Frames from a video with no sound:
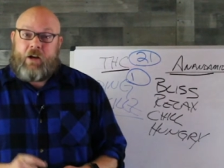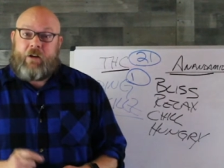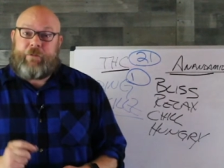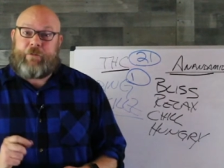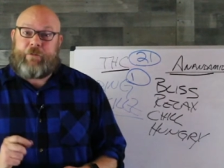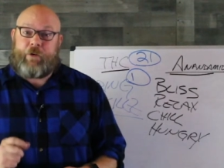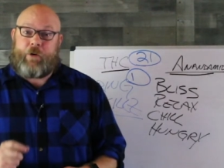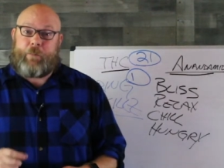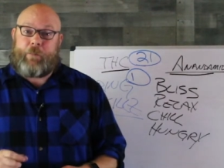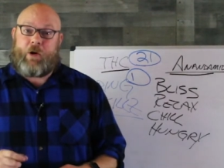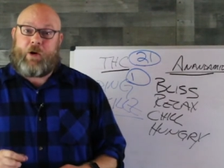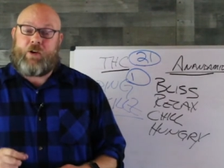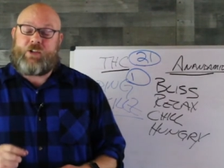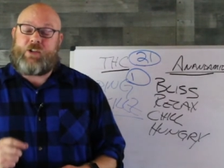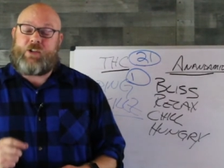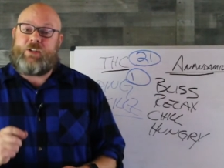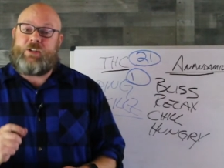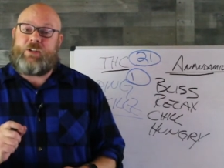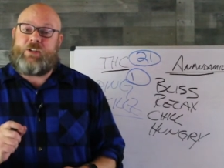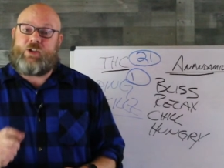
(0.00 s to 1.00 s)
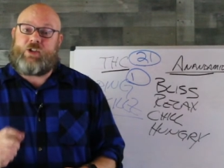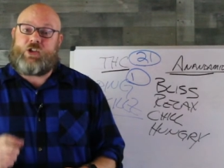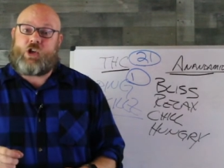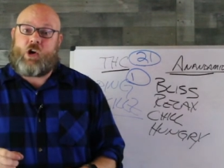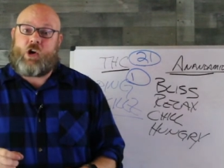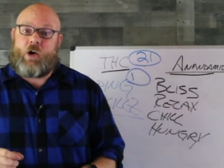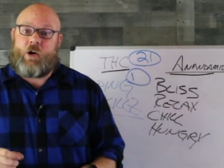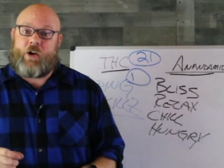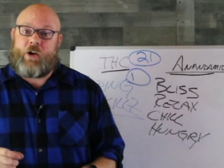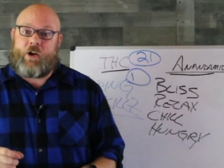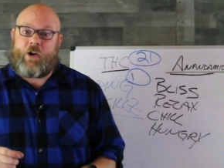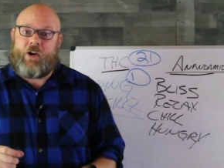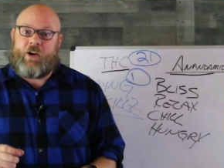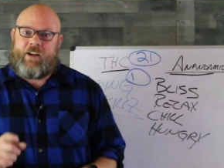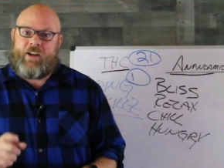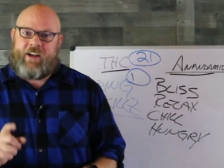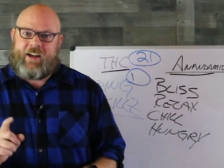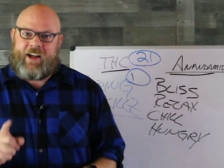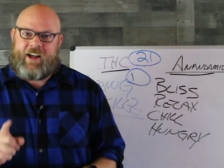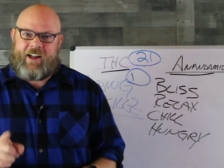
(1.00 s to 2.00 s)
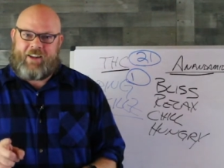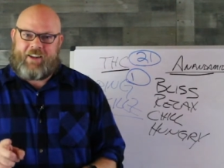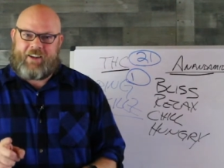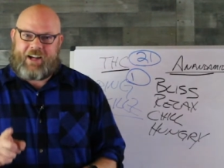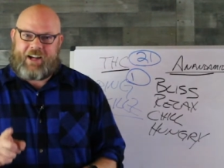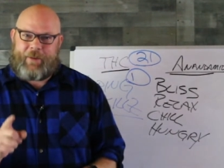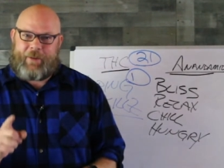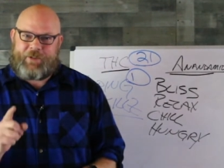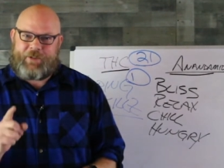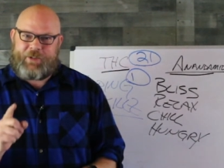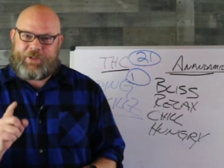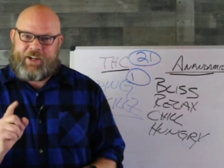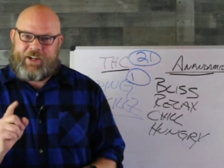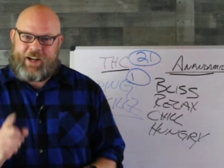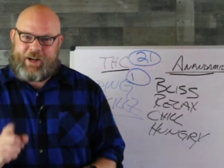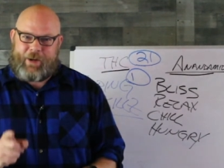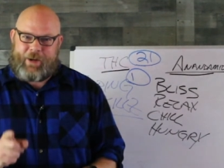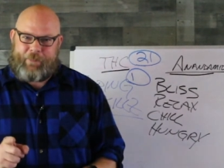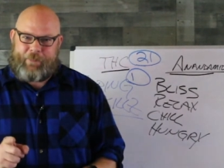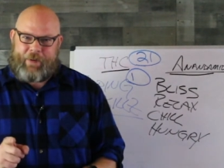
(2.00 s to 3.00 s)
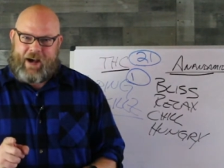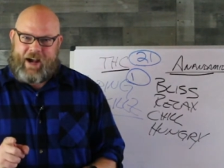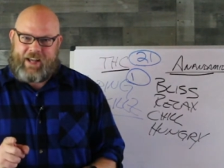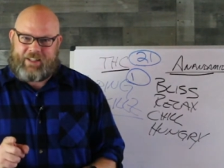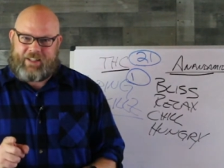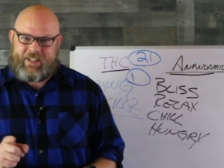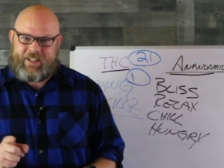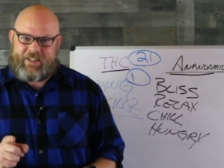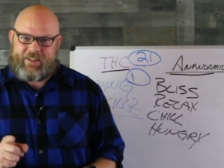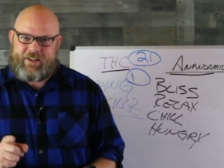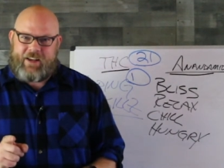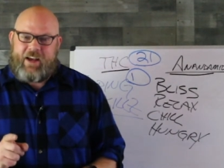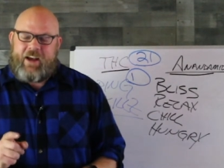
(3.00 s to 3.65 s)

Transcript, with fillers: for a person to charter a helicopter, and a pilot